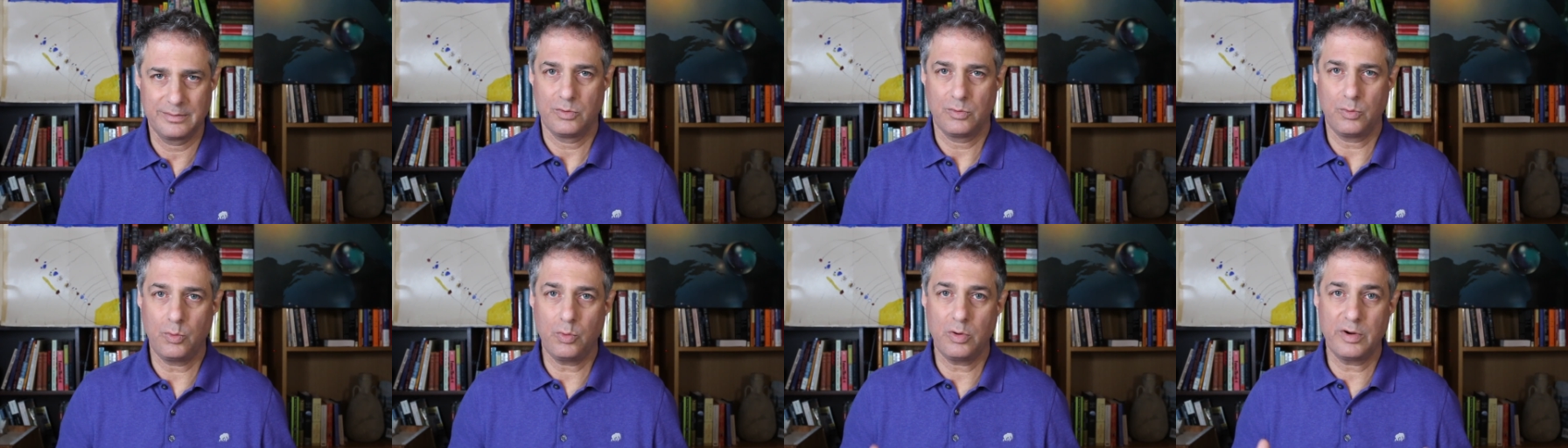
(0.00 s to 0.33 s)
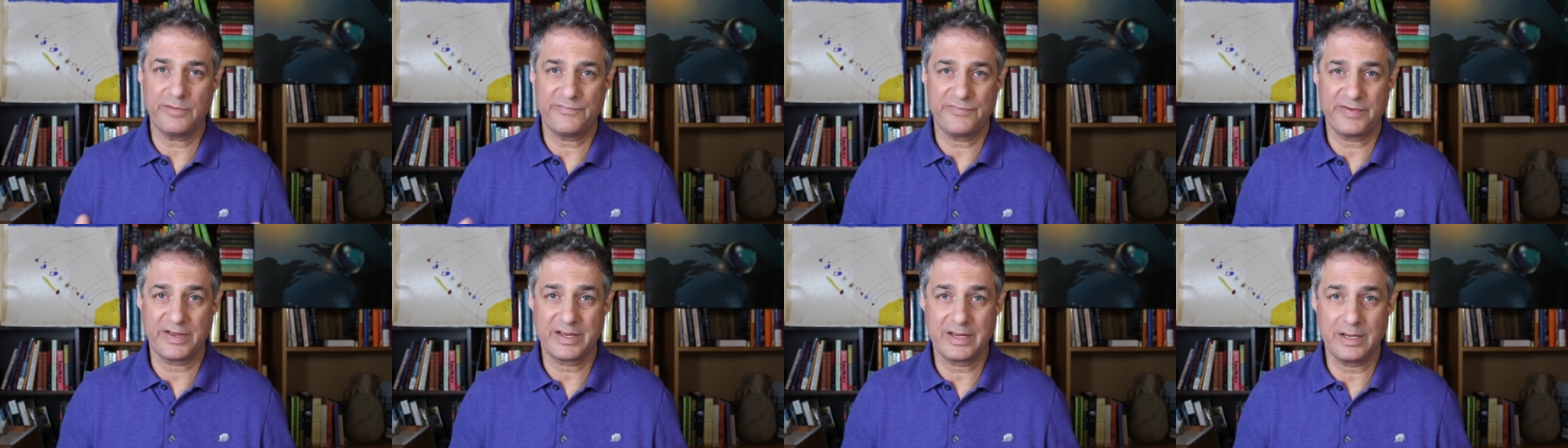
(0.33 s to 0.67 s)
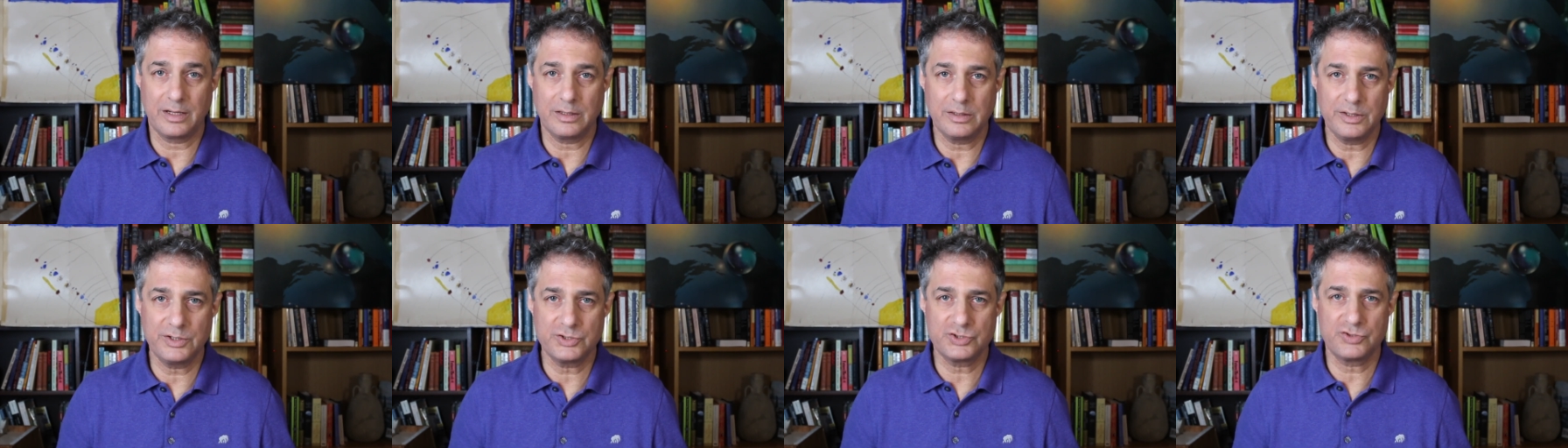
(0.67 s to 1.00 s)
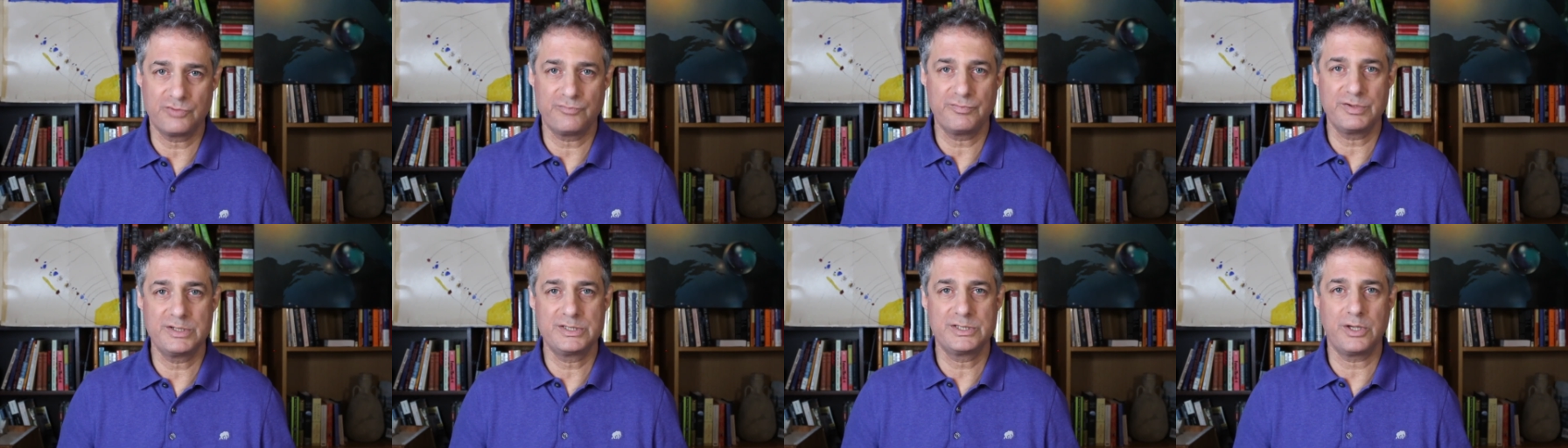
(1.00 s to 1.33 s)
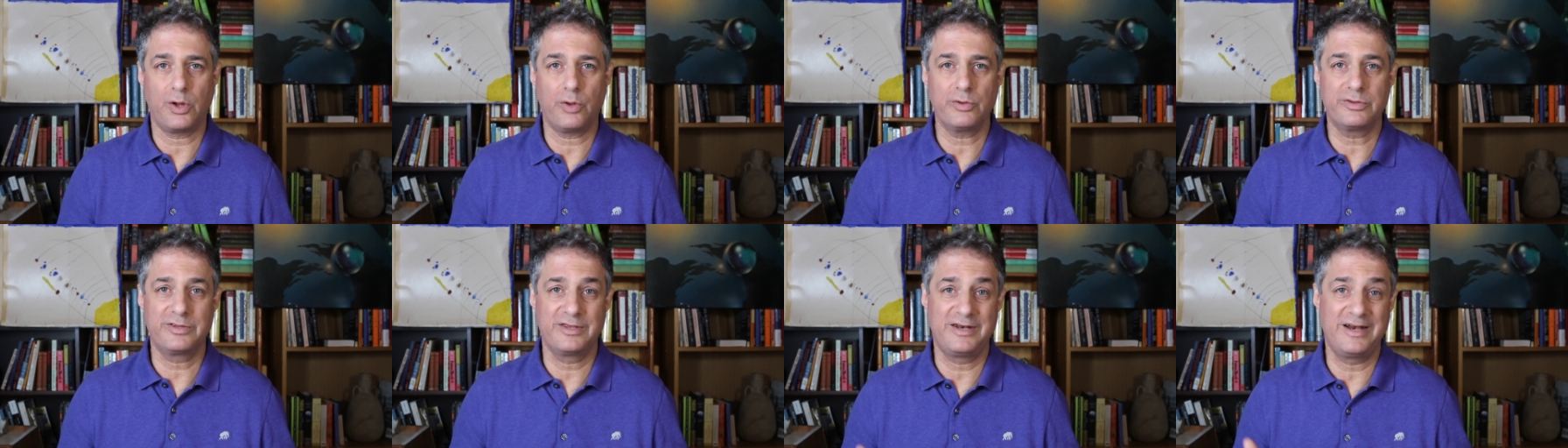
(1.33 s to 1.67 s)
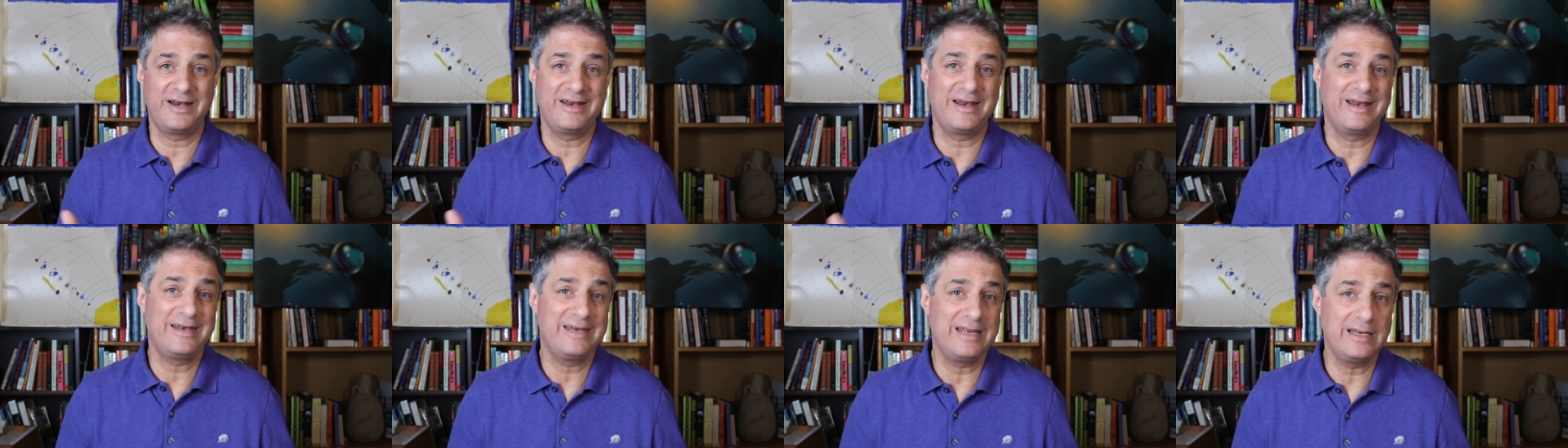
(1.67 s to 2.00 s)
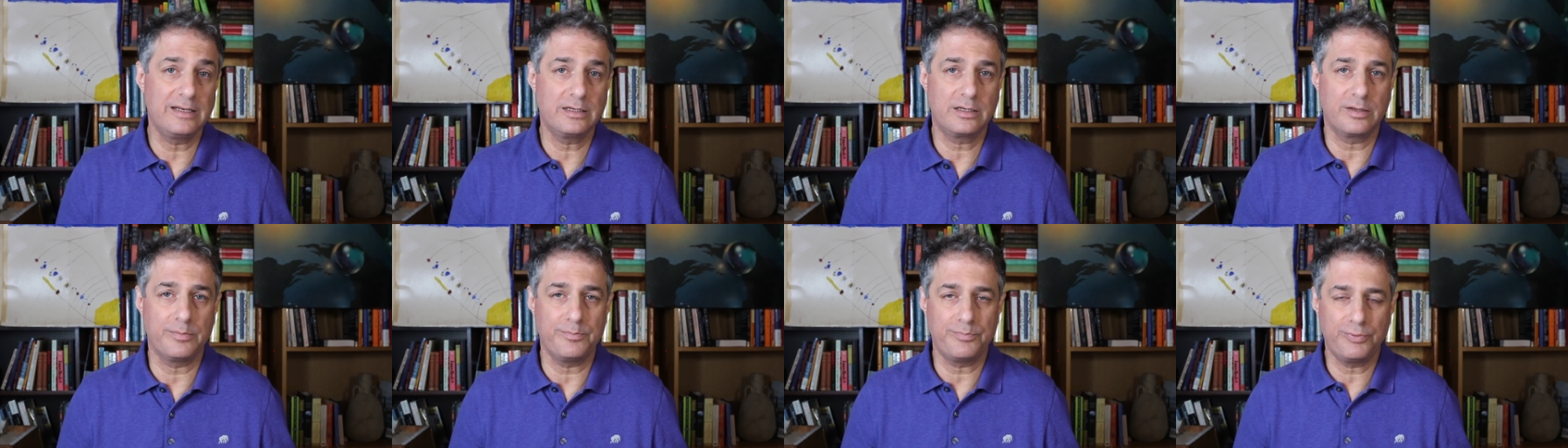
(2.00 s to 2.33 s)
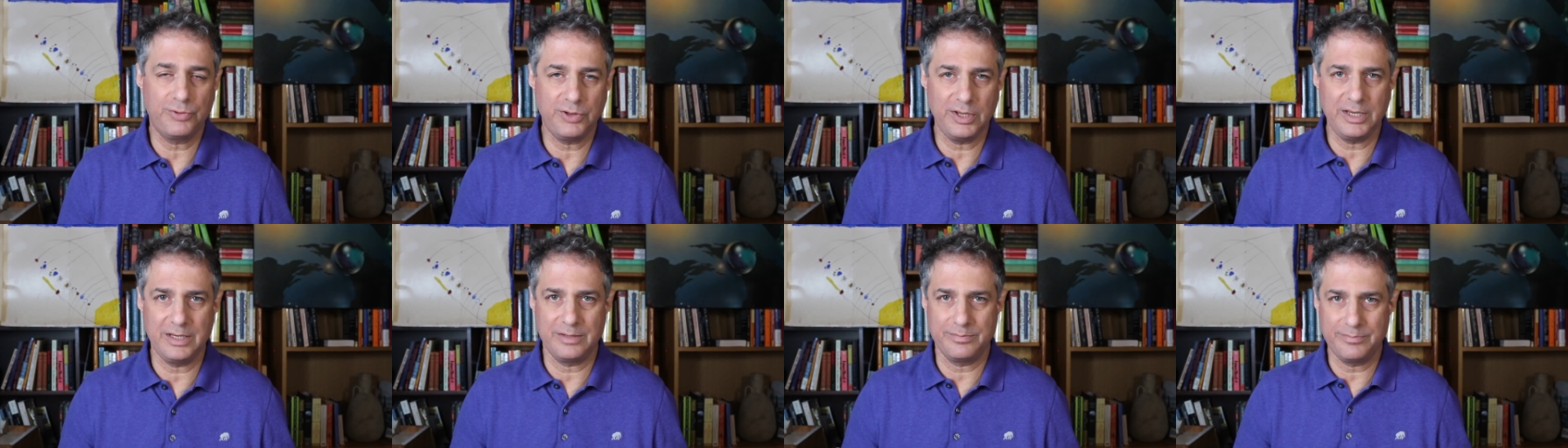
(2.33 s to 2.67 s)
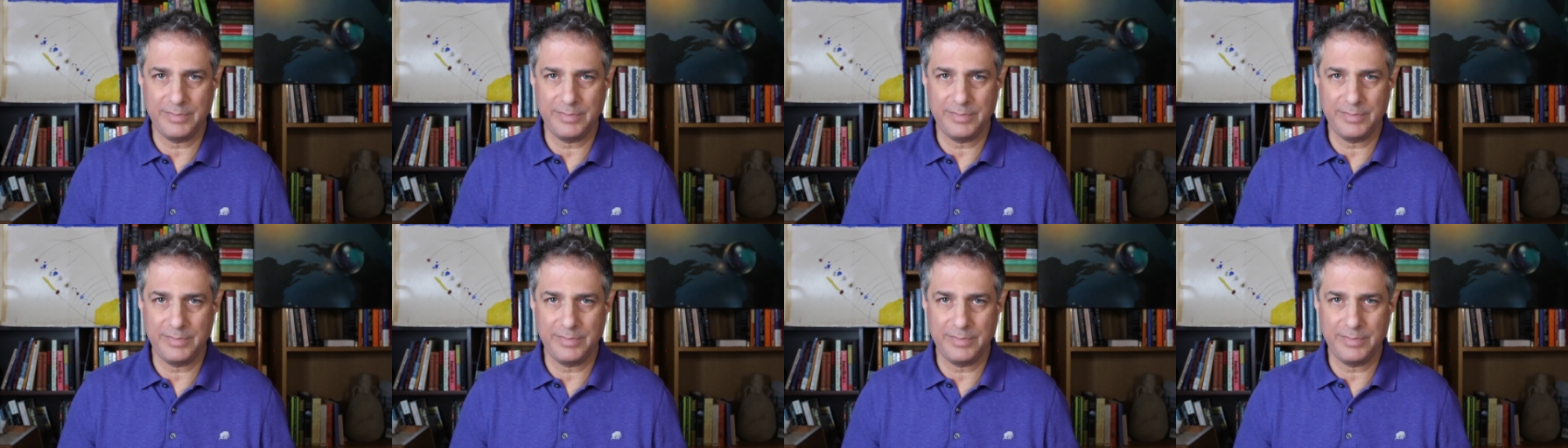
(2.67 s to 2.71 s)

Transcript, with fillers: or if a collision resulted in an incomplete